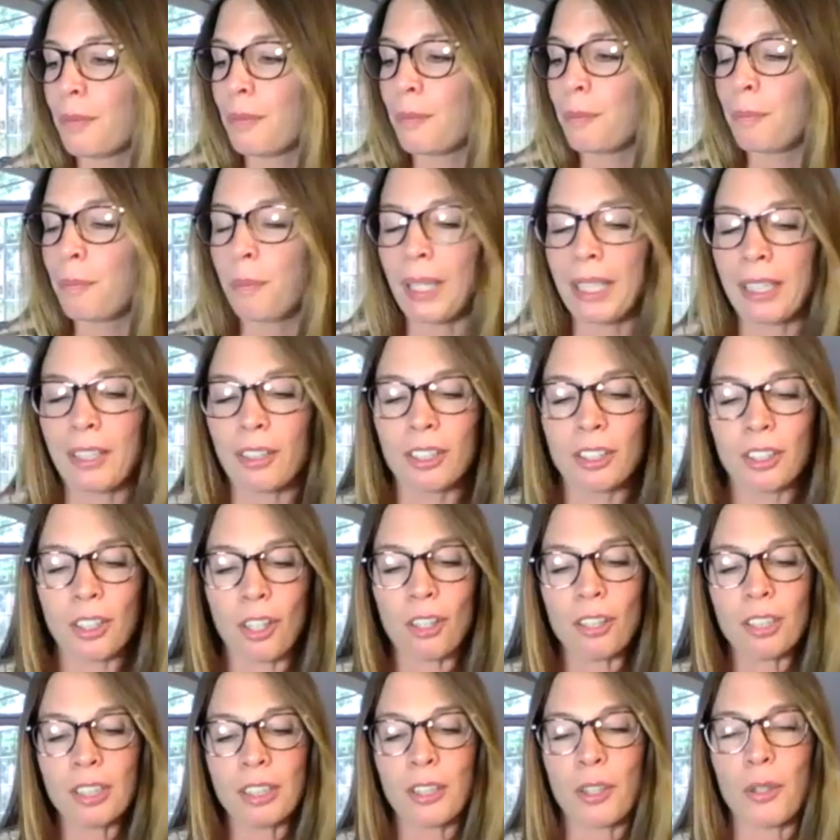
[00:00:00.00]
But there's
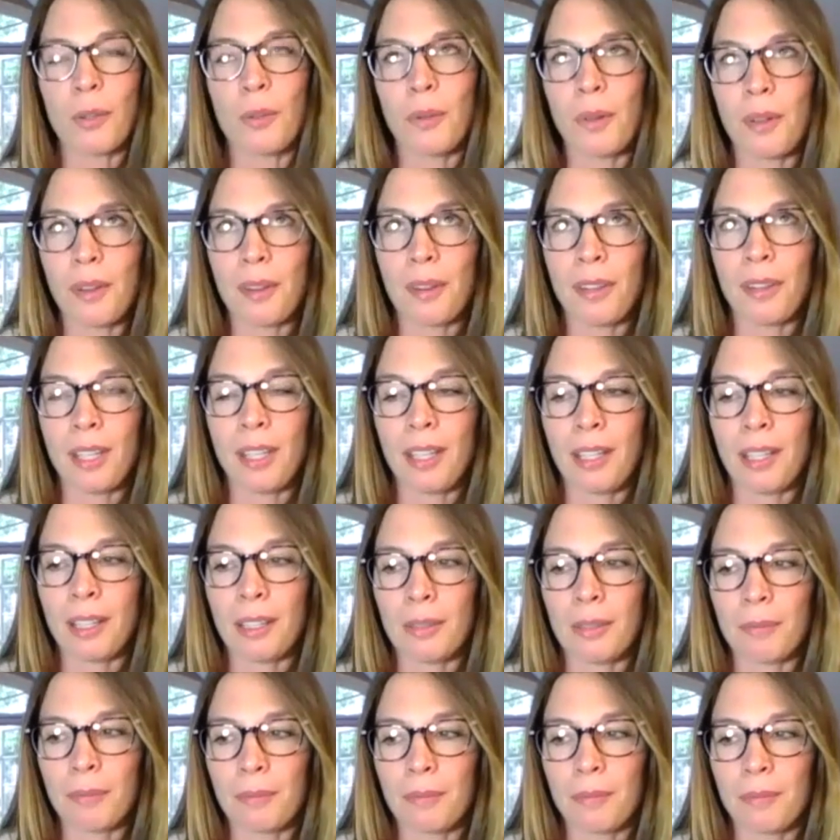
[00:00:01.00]
also the
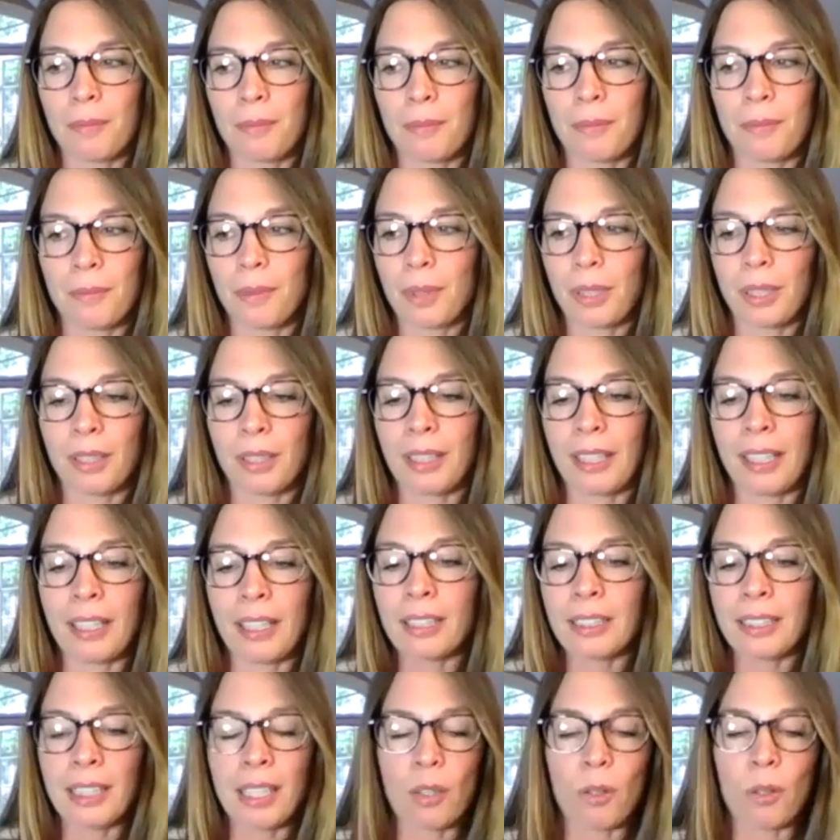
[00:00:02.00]

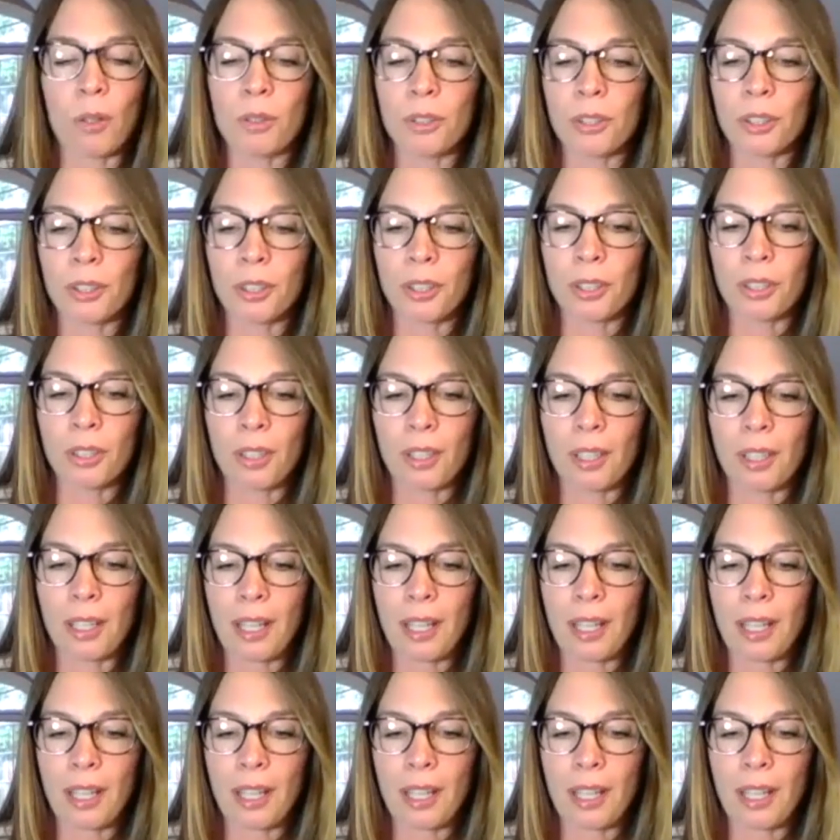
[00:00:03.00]
kids get older